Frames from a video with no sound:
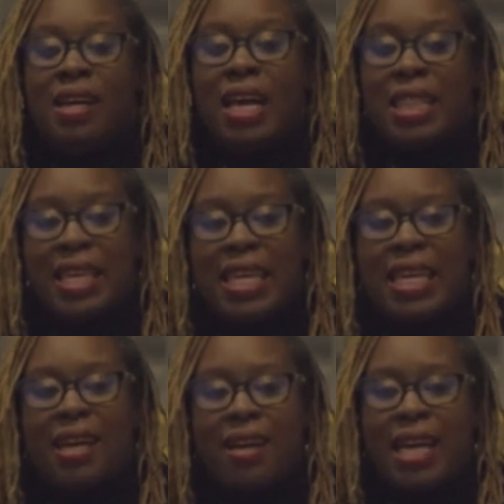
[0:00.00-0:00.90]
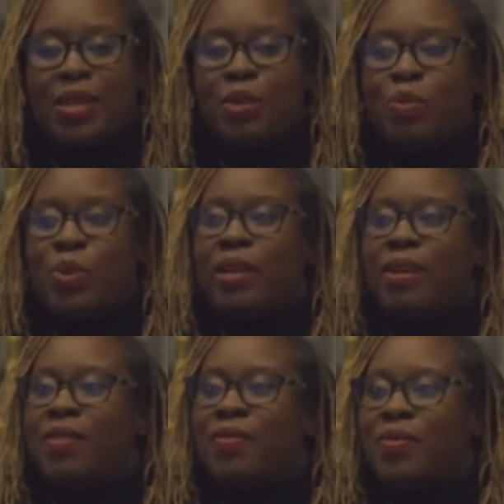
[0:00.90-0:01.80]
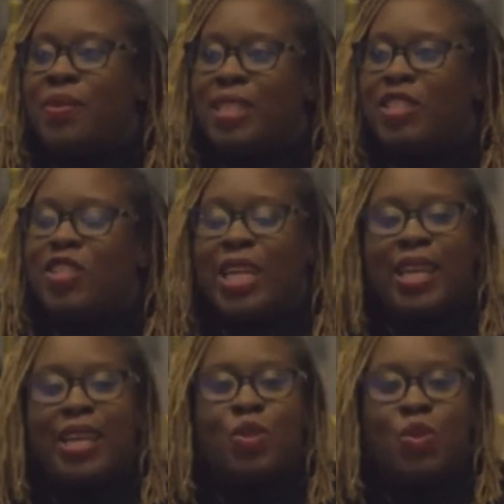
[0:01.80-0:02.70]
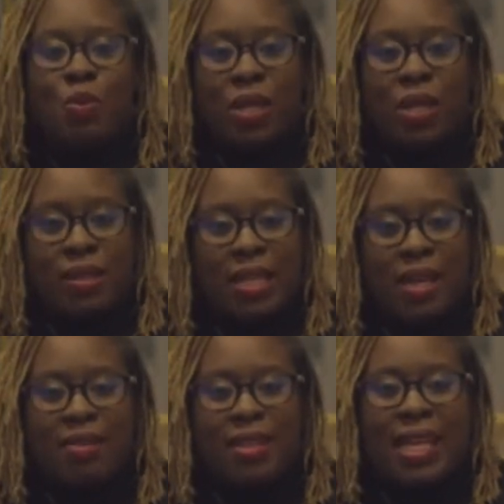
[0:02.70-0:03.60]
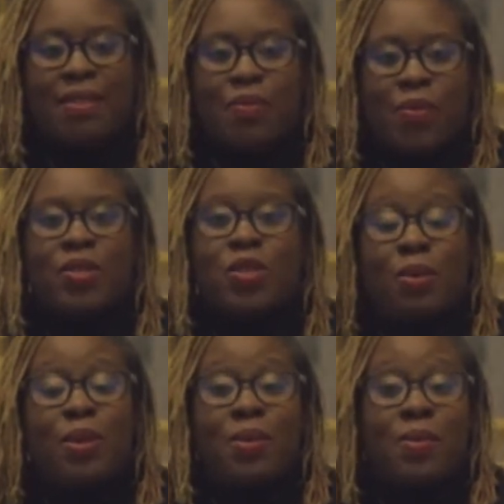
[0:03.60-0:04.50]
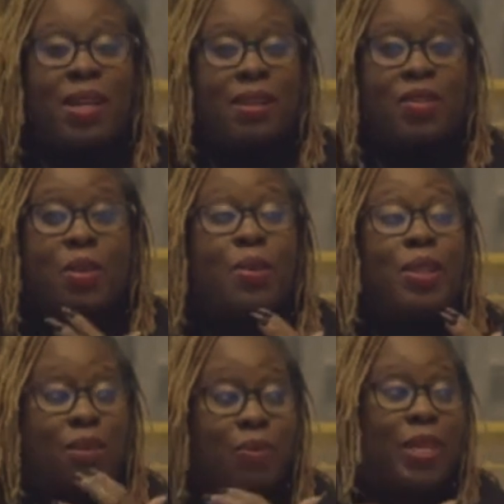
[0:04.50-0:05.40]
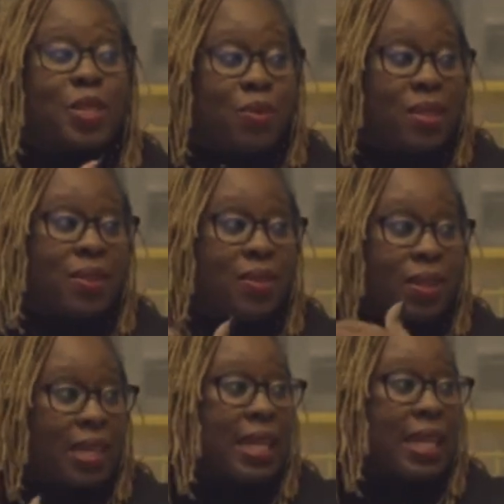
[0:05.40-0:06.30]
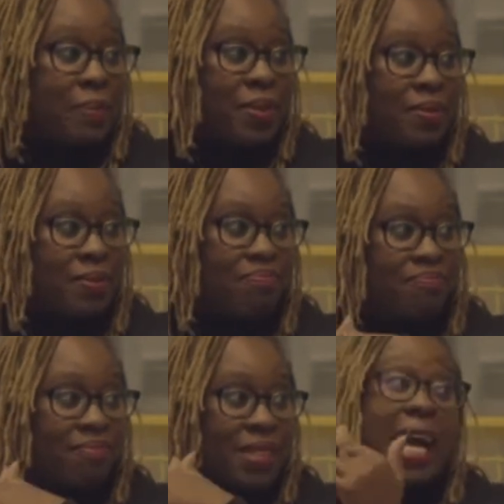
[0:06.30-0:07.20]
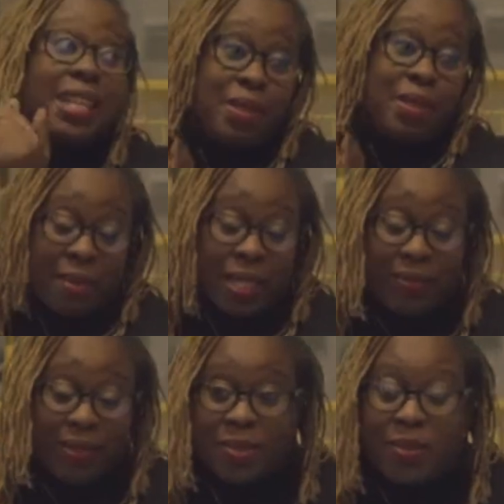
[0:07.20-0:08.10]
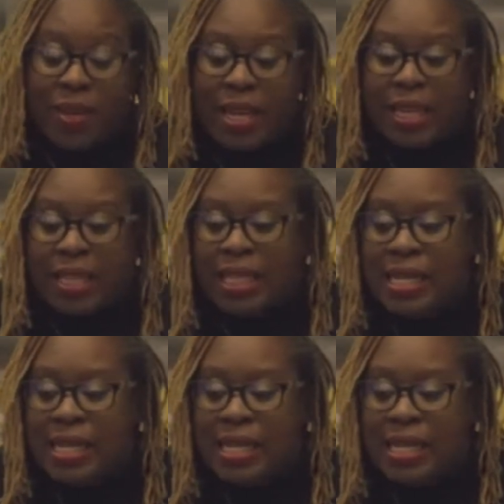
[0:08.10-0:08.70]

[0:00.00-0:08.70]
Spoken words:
I think are at the brink of shaking so much right now that some of these major ones are going to collapse. I believe that's where we're headed.